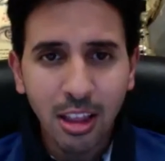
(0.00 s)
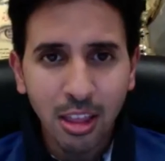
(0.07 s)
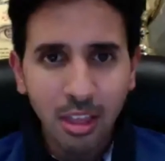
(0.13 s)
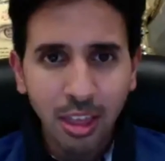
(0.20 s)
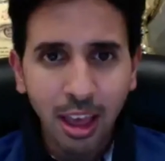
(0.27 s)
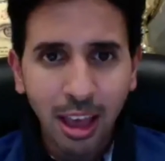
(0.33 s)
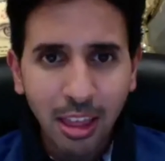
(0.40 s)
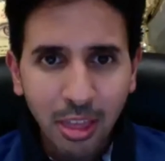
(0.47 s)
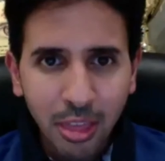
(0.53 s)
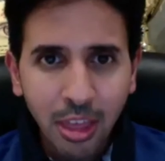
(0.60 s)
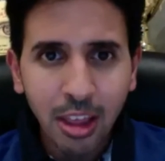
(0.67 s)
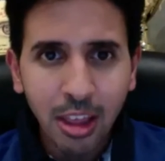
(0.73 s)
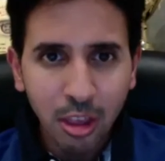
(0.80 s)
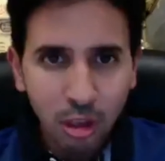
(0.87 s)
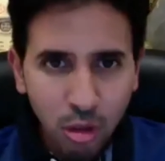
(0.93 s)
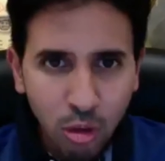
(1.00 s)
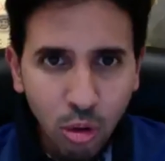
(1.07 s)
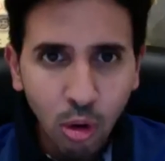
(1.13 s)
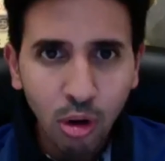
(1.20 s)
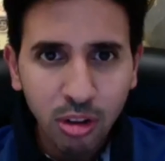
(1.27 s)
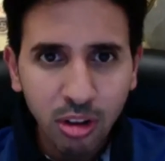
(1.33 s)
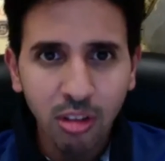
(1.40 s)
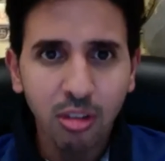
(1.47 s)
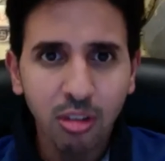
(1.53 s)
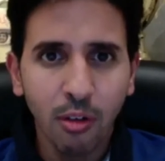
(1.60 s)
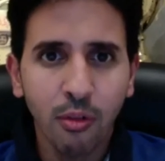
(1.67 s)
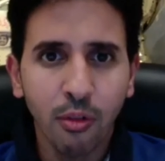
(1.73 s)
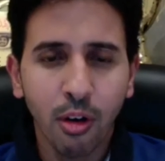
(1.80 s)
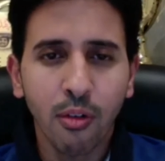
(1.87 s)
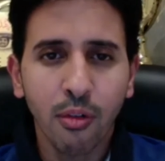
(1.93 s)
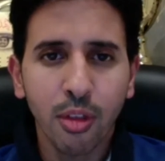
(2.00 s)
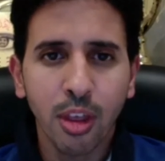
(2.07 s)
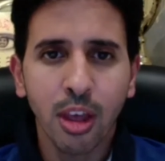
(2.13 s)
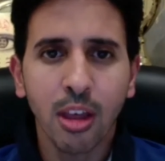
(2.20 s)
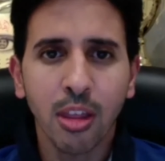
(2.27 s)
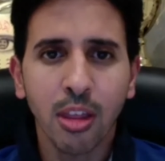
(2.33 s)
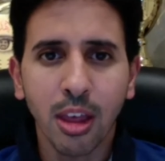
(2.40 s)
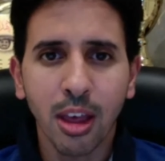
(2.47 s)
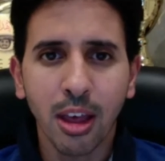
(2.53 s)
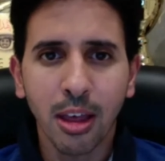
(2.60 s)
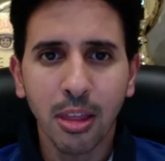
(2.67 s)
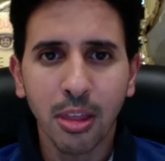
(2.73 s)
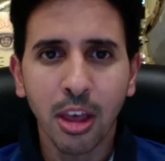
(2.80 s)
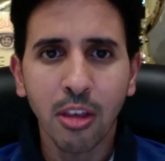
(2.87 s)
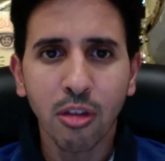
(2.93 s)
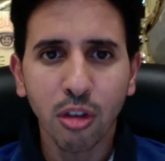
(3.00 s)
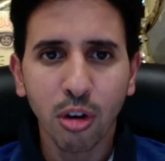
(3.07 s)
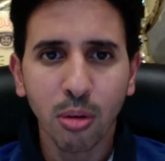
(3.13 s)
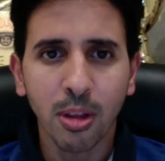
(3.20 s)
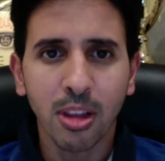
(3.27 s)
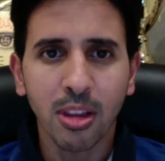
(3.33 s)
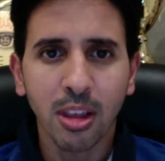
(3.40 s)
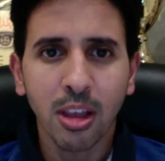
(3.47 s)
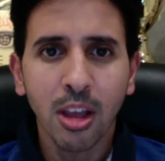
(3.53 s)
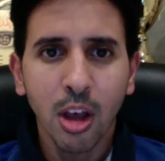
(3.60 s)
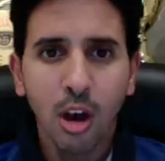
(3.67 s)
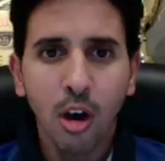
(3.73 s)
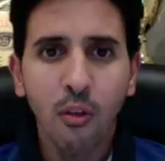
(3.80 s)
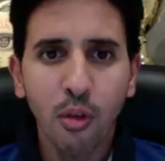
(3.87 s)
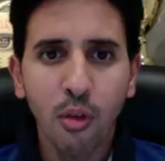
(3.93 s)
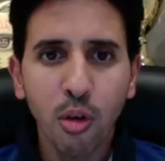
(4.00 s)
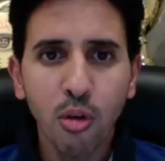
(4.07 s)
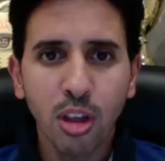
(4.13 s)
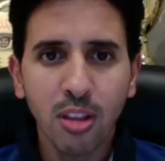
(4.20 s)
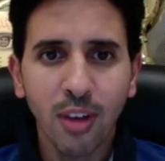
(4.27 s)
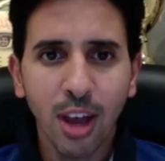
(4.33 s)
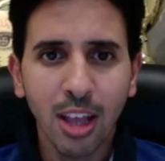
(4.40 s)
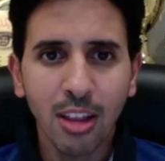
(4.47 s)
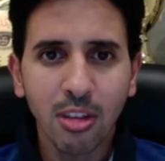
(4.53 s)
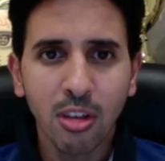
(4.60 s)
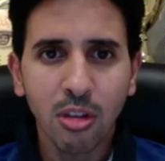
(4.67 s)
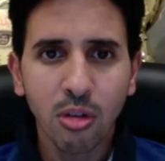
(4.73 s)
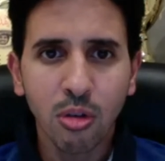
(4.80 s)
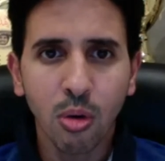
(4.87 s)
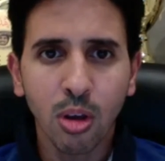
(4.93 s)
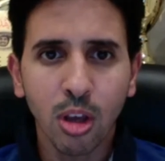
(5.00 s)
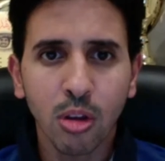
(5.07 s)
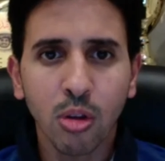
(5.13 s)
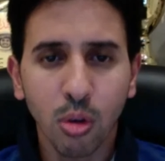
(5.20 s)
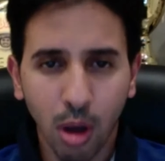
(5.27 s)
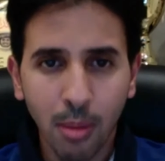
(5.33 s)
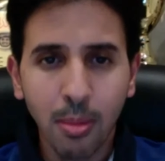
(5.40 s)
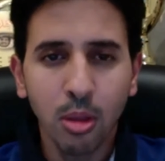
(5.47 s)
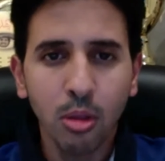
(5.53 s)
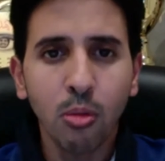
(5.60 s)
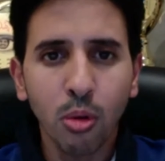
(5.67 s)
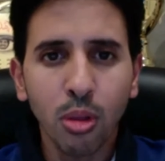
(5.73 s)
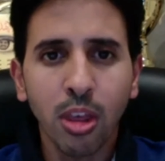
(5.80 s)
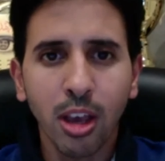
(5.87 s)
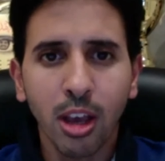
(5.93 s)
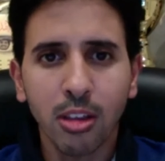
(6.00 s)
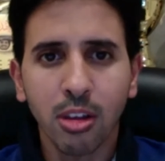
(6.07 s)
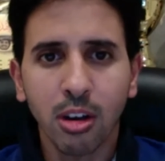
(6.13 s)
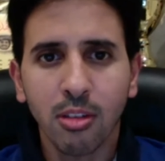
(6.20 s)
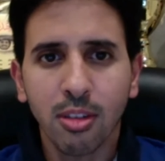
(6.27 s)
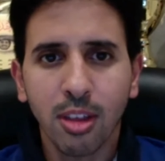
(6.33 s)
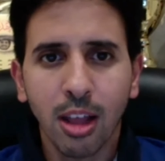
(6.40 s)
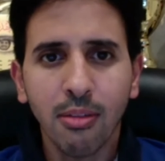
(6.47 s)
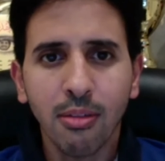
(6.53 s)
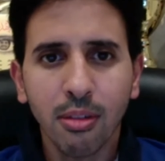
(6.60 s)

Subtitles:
the shortness of the instrument of huge advantage going into, I mean, with the cutter itself?